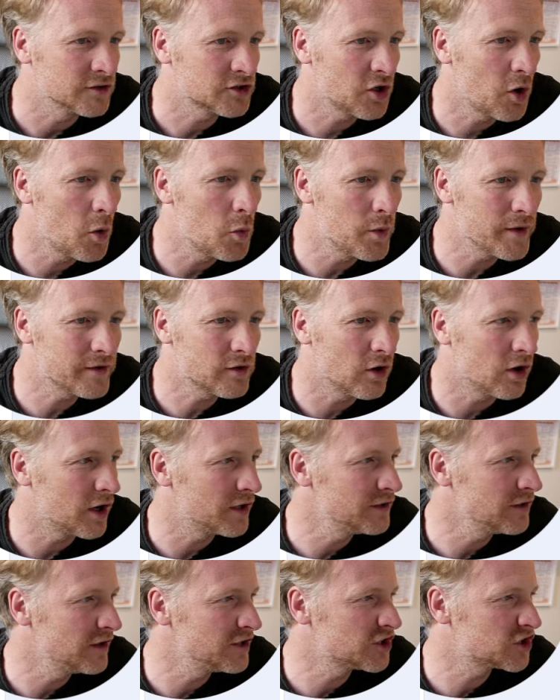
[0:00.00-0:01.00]
So we've got a
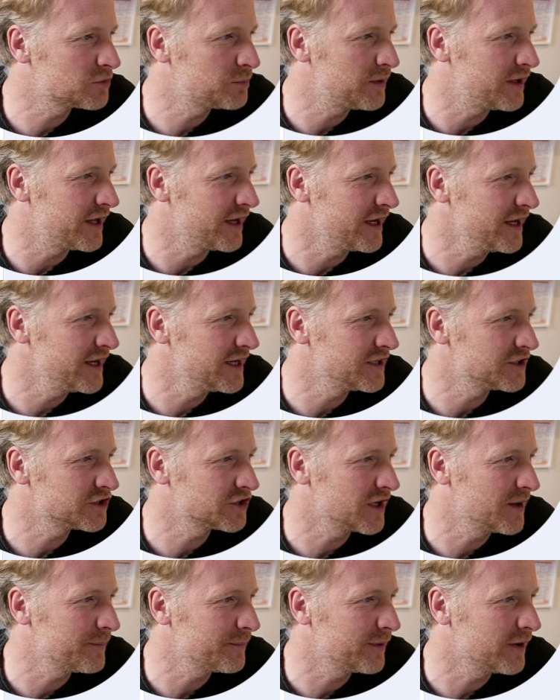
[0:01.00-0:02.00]
nice split here.
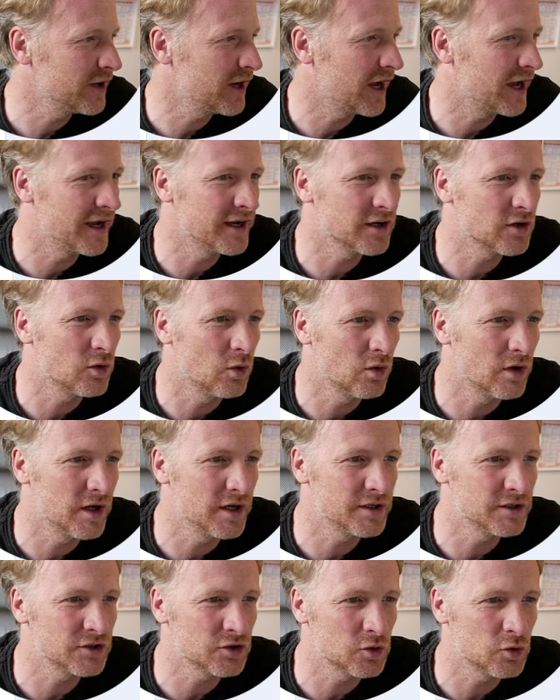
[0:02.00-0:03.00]
Semper and
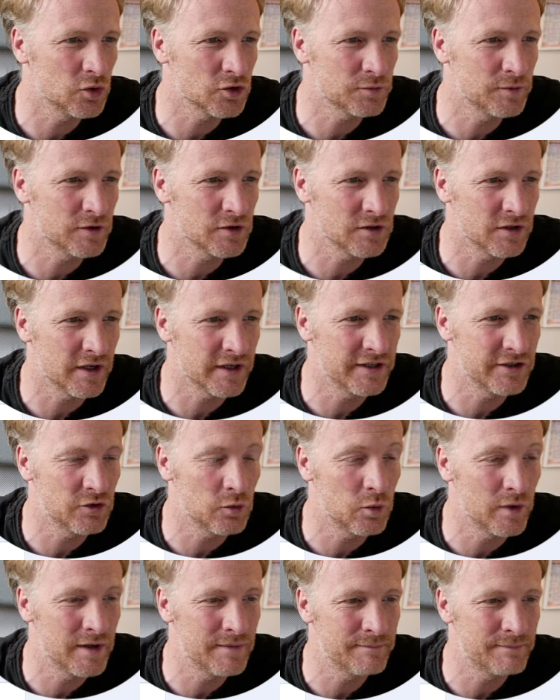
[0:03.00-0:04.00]
Quietness, horse most likely to
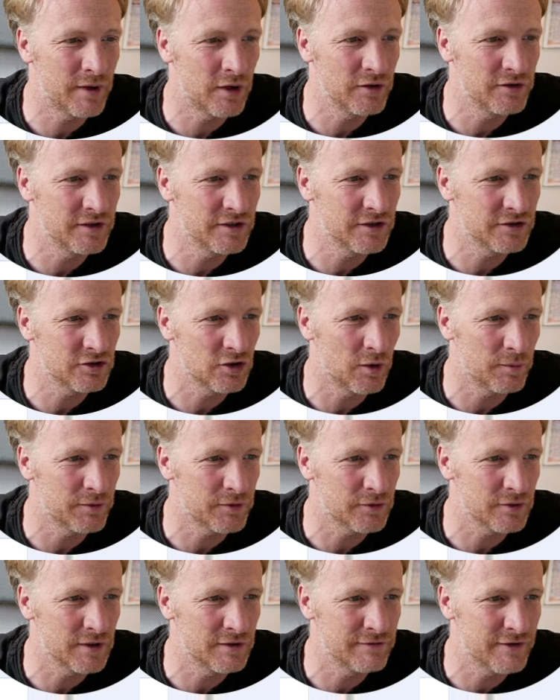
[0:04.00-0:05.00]
win, both in the top
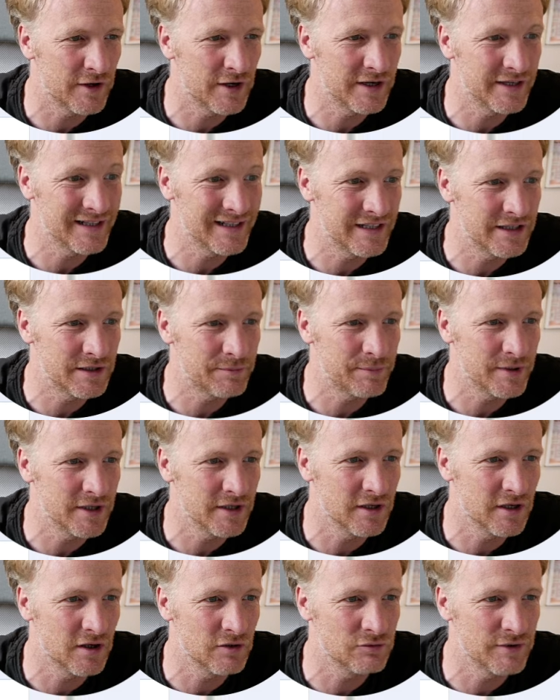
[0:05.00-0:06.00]
three. Very little in the
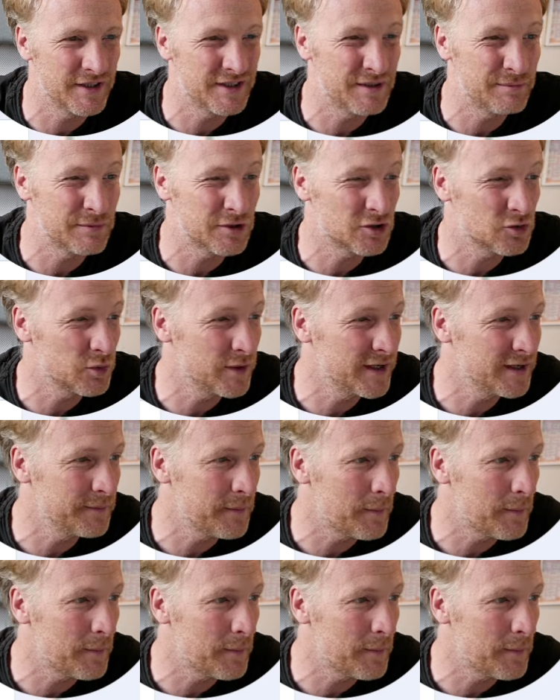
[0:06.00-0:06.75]
PR rating between them.